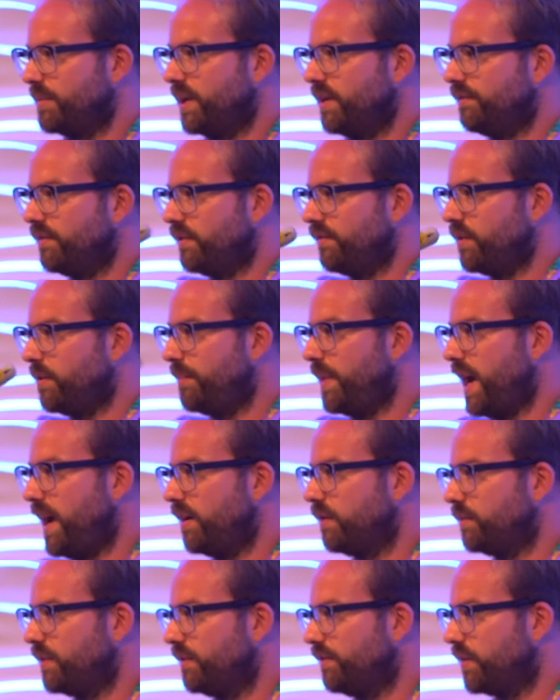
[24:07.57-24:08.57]
Even if your
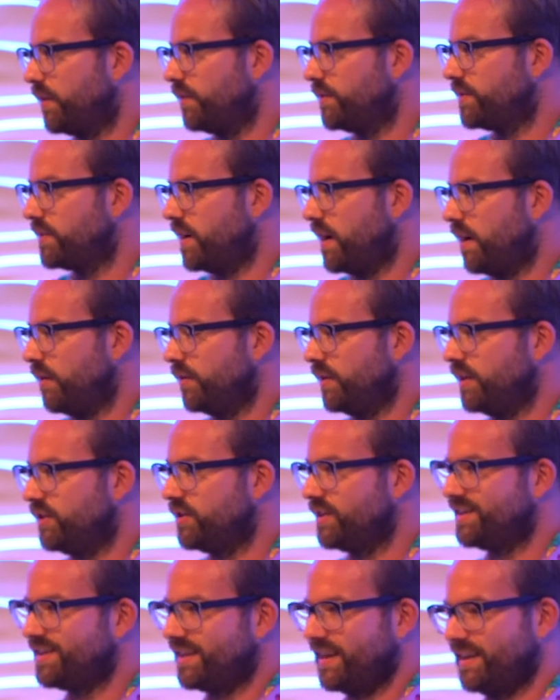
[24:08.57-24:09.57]
bandwidth goes down, it
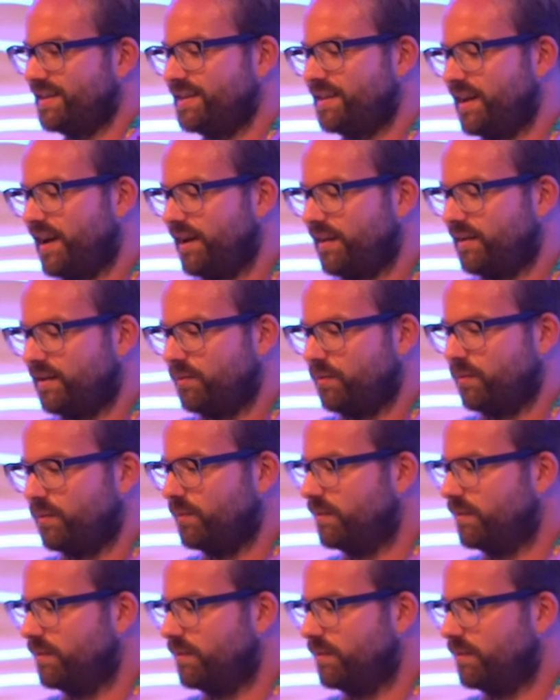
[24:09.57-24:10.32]
just gets like